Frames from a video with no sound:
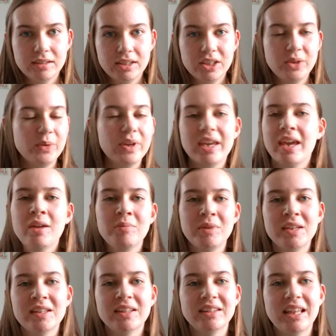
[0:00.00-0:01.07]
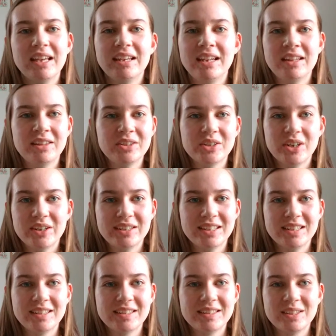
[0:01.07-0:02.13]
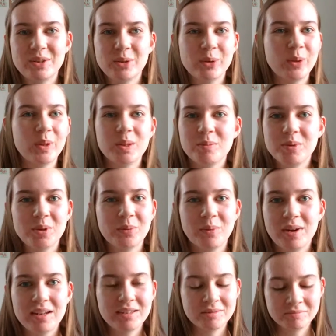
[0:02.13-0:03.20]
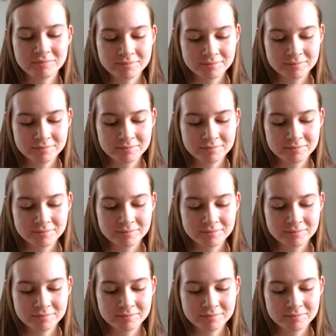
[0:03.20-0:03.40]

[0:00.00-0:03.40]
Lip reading: You can't be in the light and the darkness. You can only be in one.